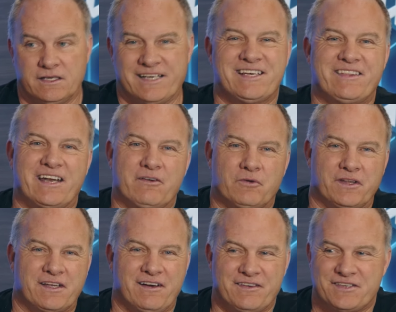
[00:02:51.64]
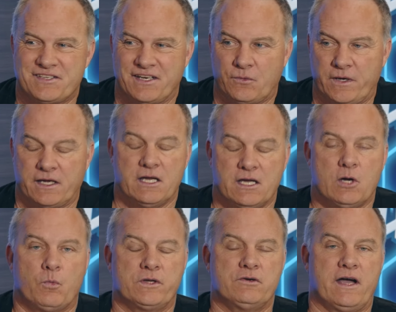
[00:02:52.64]
I said that in a really condescending way.
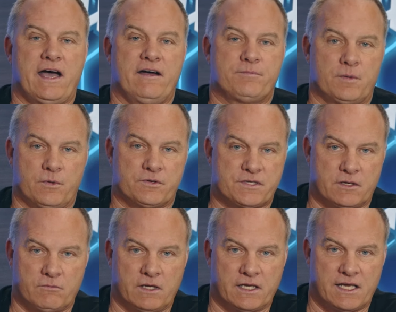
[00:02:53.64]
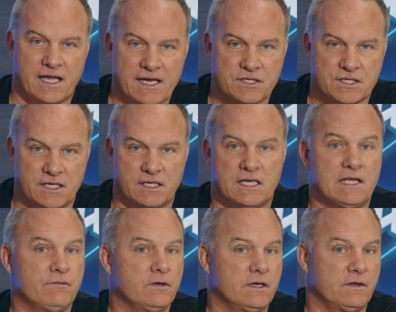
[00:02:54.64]
When you have promotion and relegation,
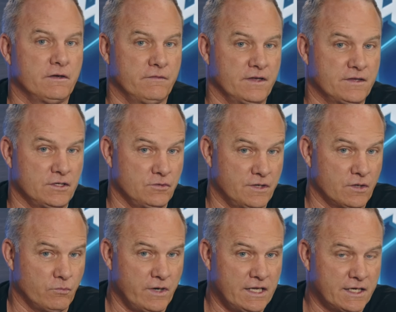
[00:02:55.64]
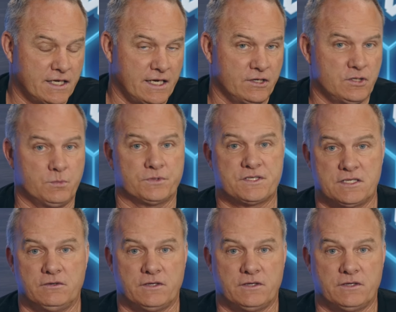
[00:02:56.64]
even in the event that you get relegated, you will still